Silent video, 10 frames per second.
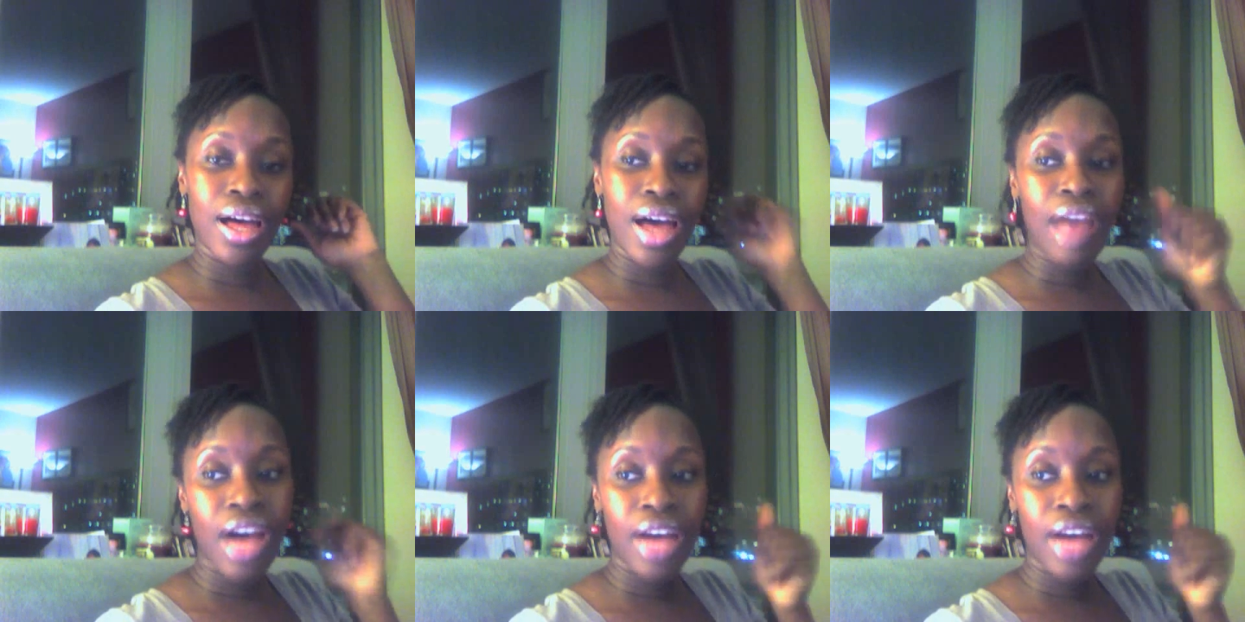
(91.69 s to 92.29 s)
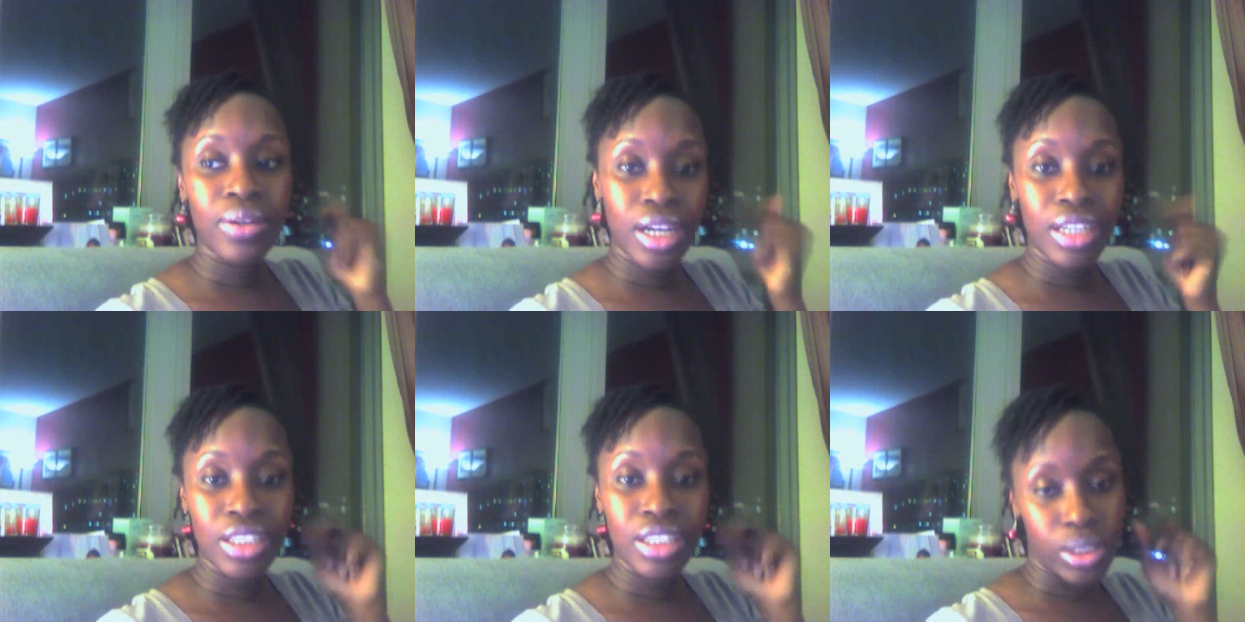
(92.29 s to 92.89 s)
avocado and
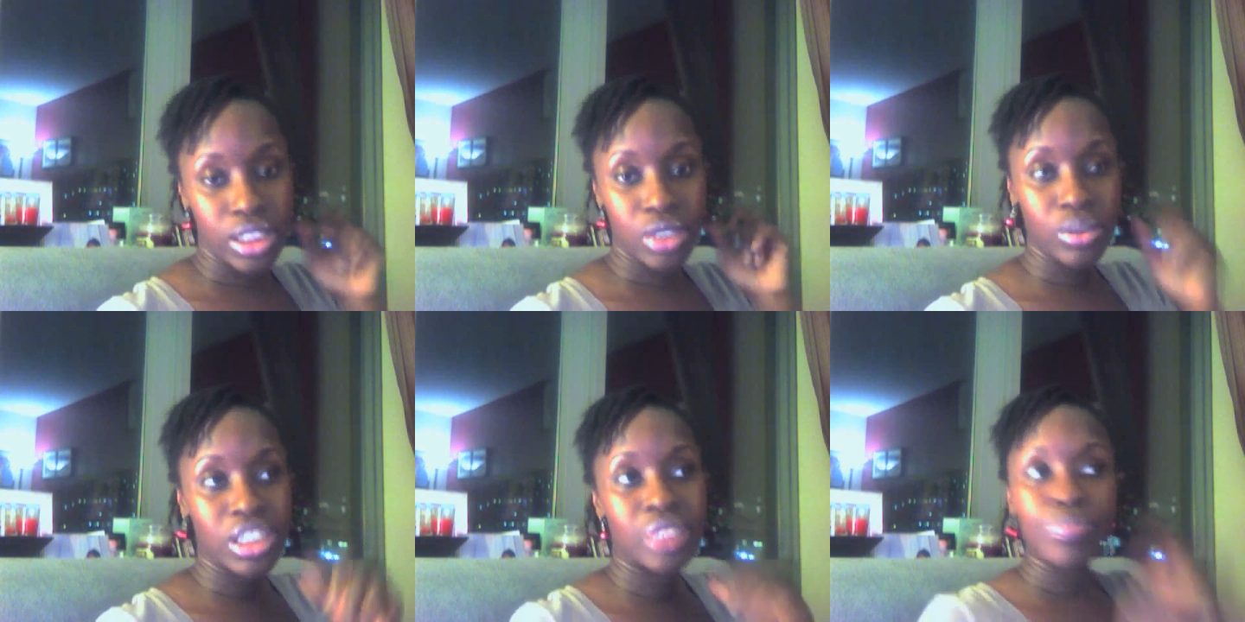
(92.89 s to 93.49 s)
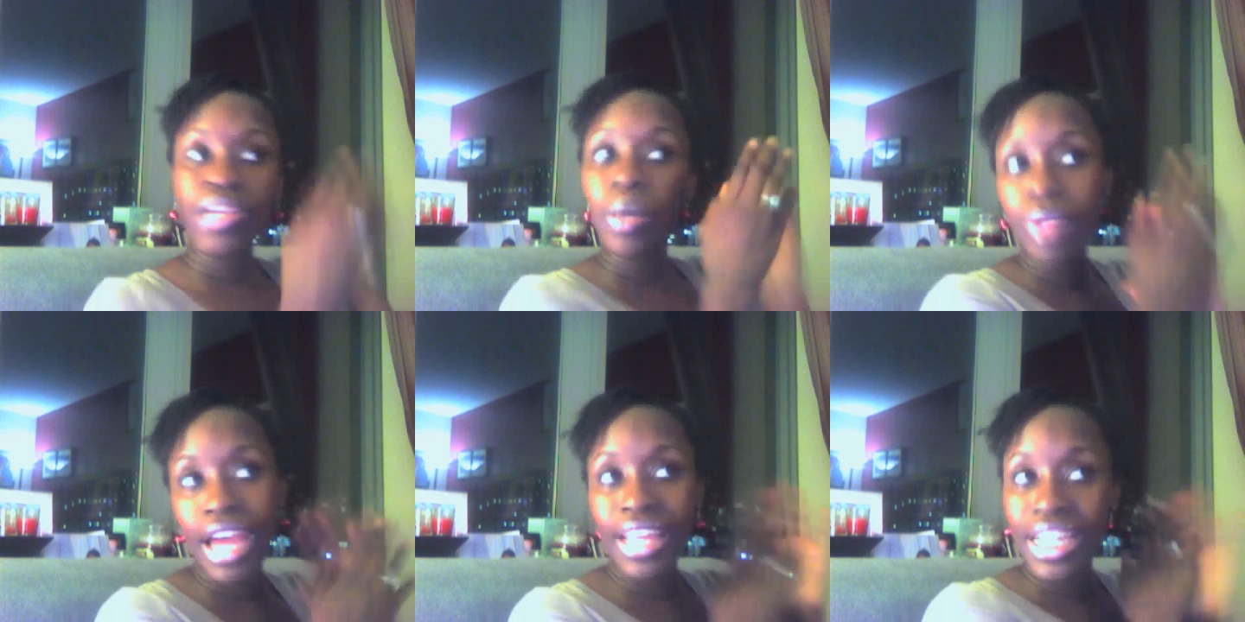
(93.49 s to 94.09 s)
honey twisting cream,
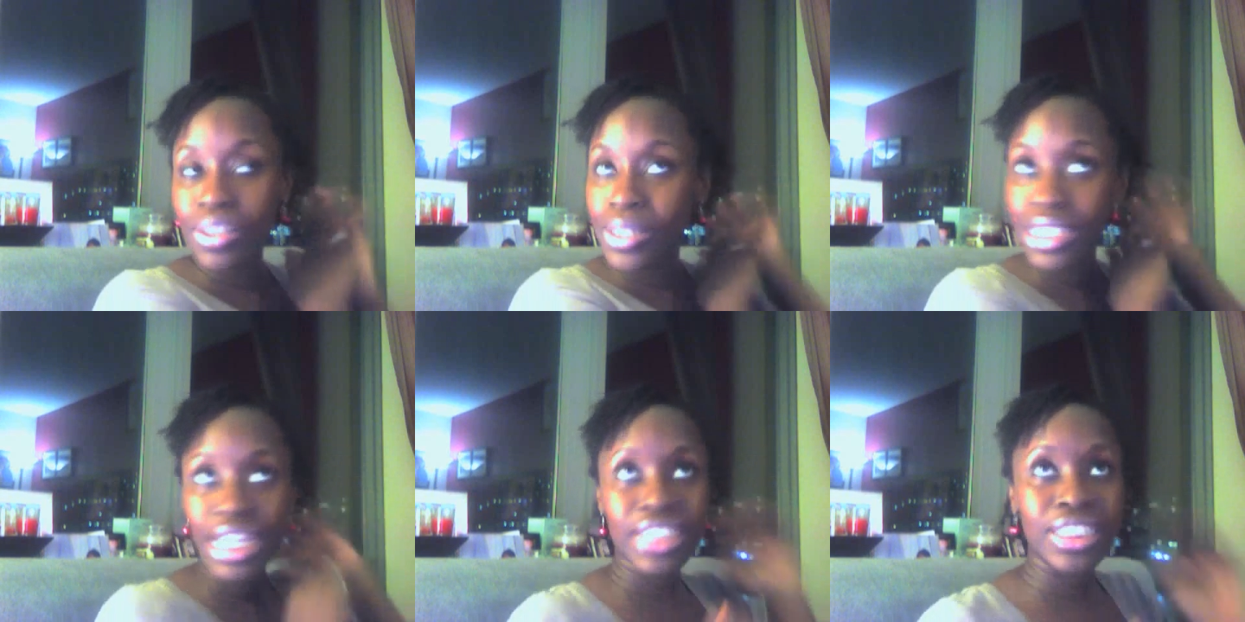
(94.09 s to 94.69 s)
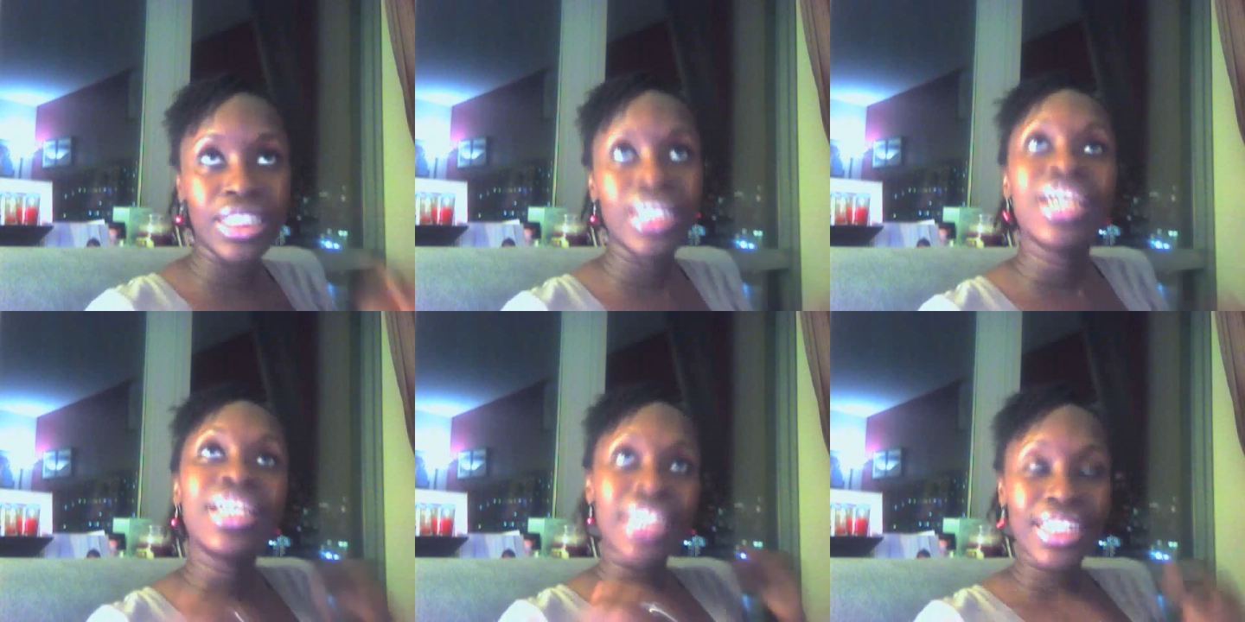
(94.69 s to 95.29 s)
apply that to a section,
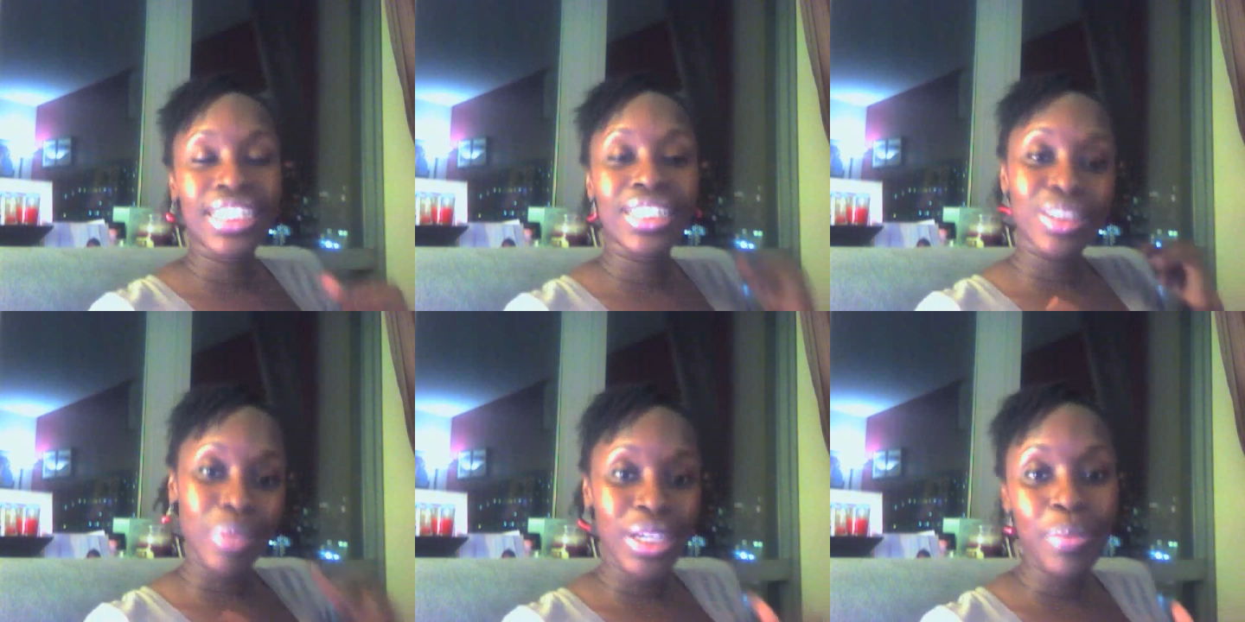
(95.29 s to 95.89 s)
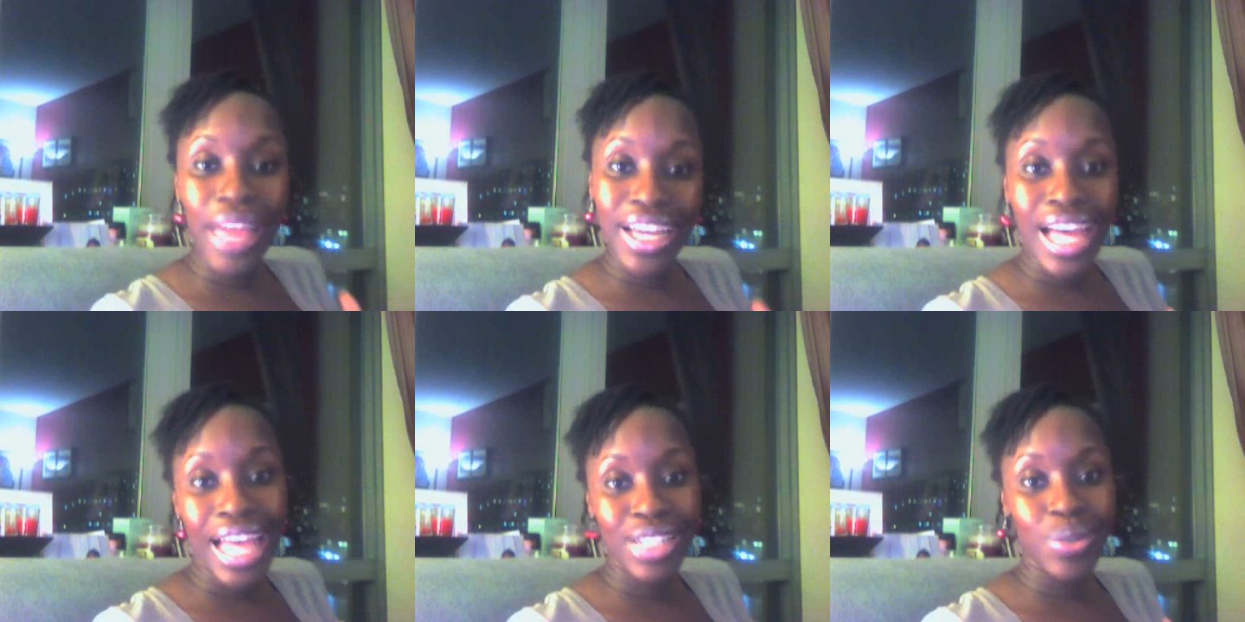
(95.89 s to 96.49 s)
then I take the Jamaican Black
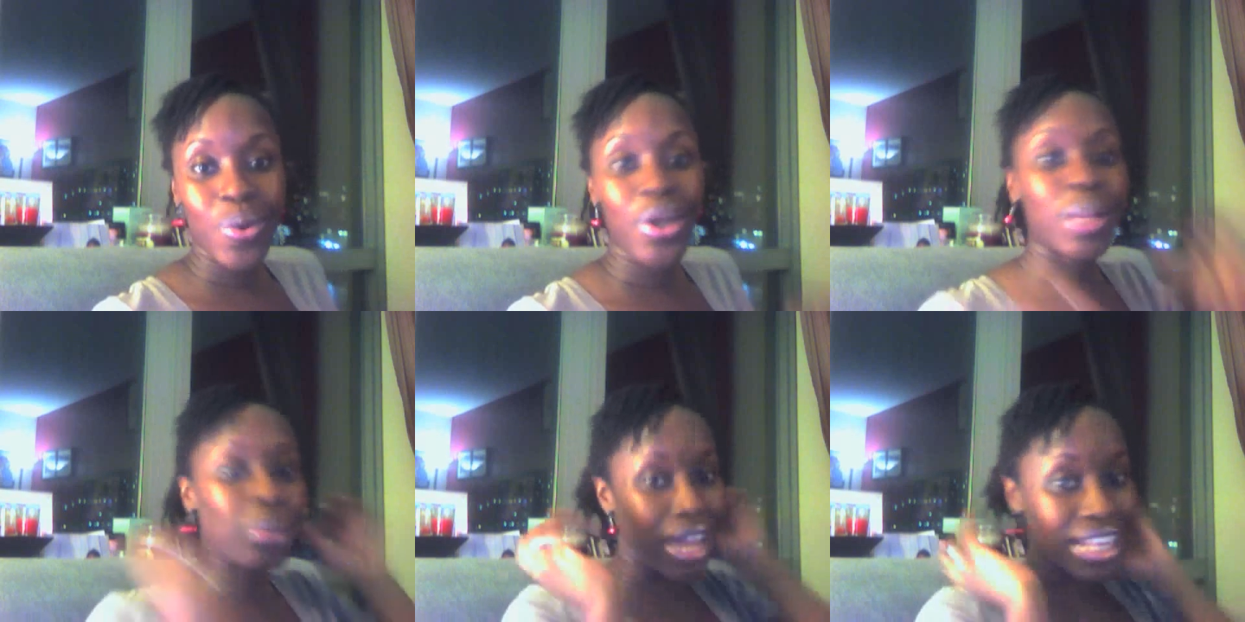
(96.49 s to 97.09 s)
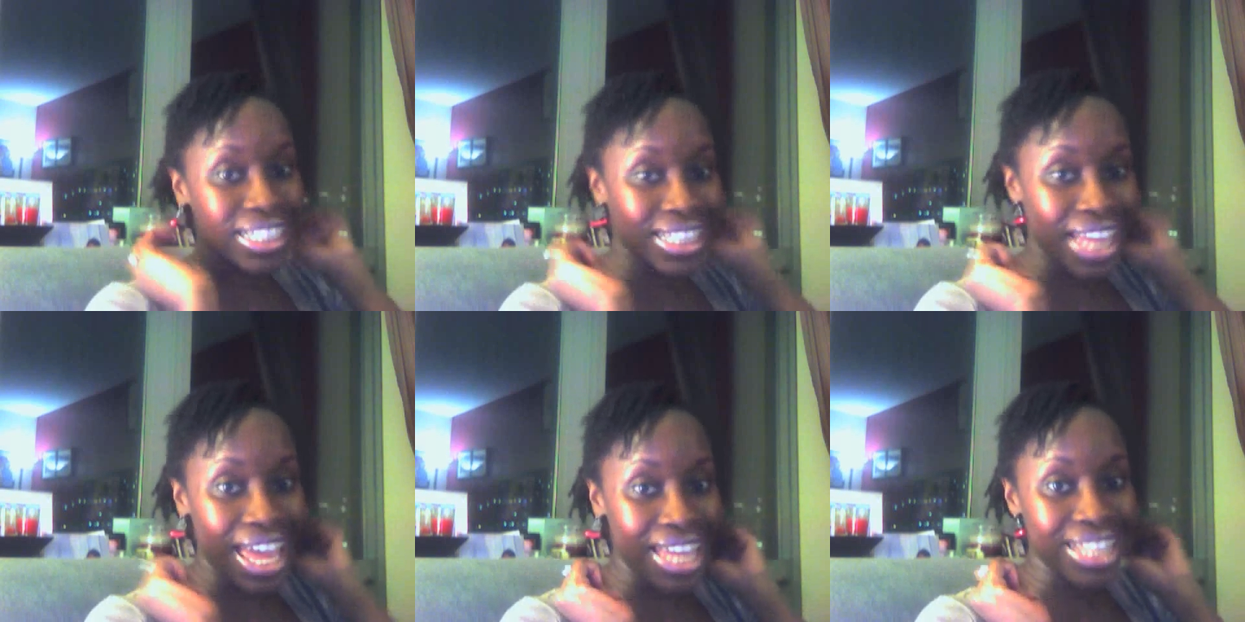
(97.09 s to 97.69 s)
Castor Oil, apply that to
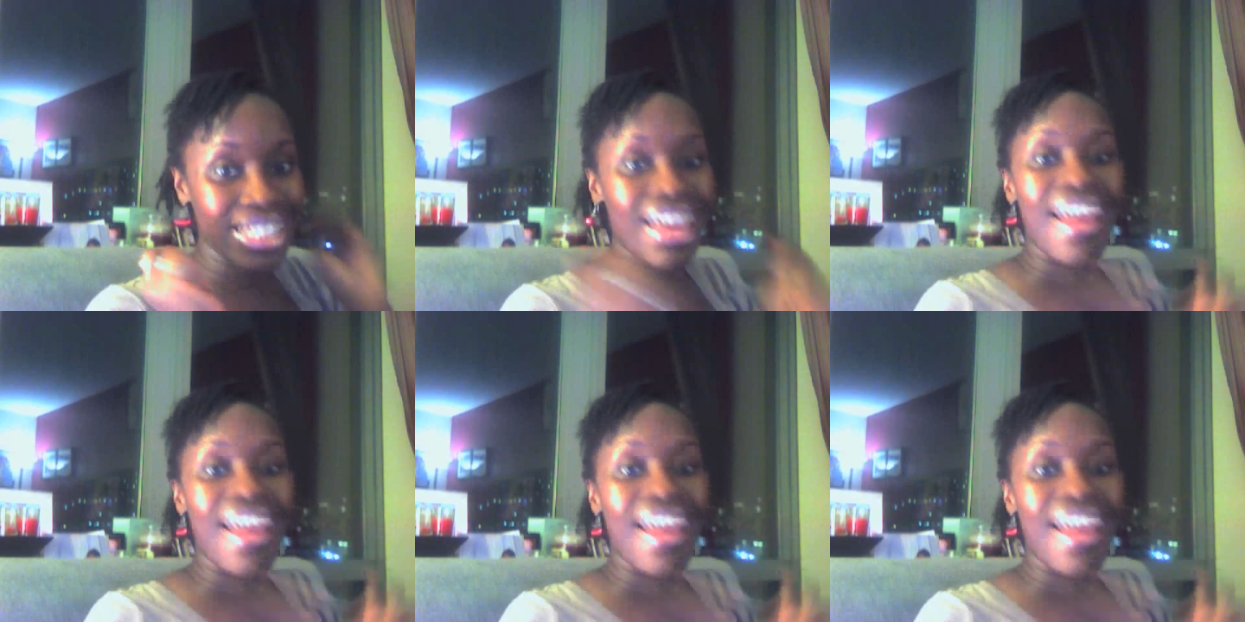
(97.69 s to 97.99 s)
the end,